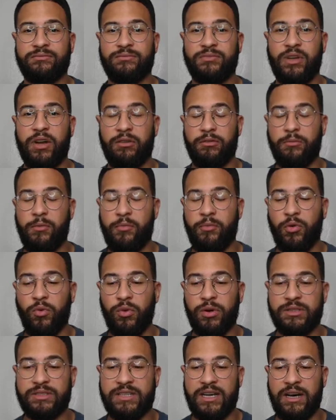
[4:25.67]
I remember
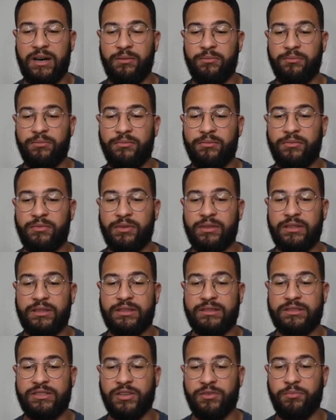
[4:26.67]
one time
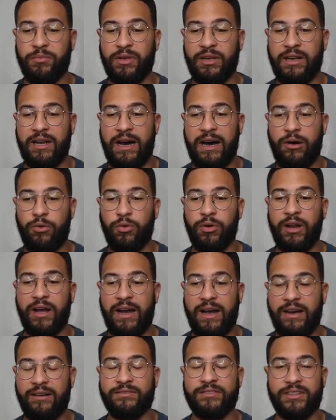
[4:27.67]
it took me an hour and a
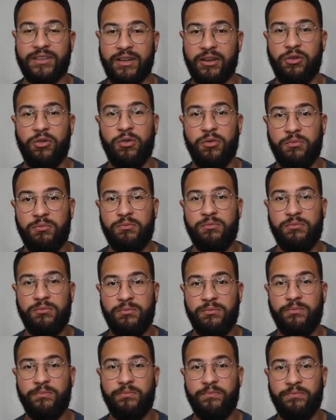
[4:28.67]
half to get home
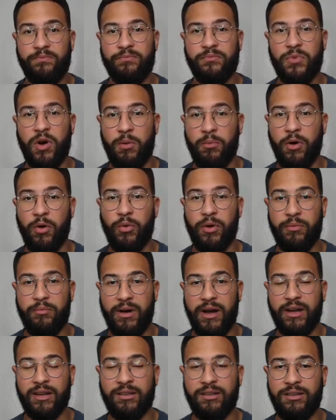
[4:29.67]
on my way
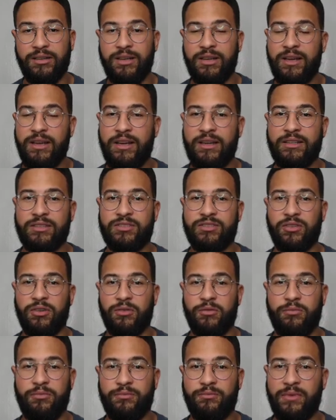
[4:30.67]
back.
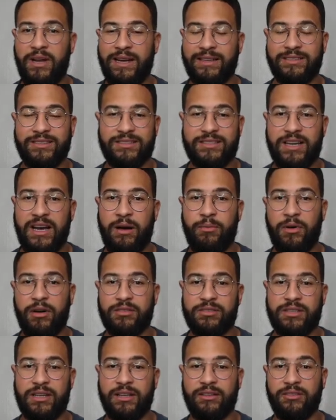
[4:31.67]
So at the time I
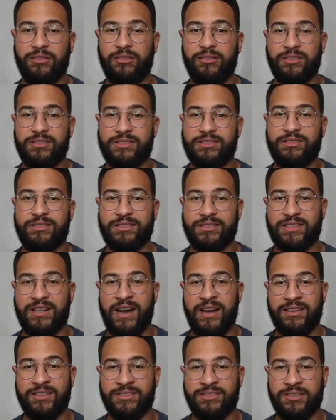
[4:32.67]
was like, this
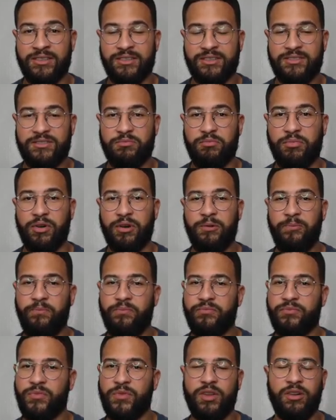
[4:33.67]
kind of sucks, but
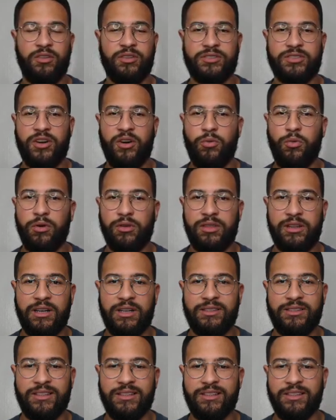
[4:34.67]
it's all worth it
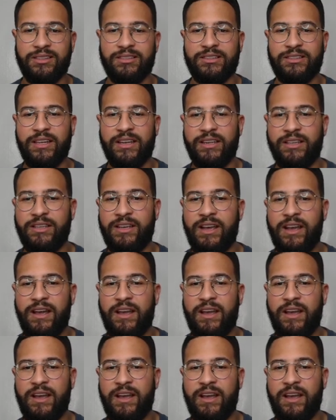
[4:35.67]
at the end of the day.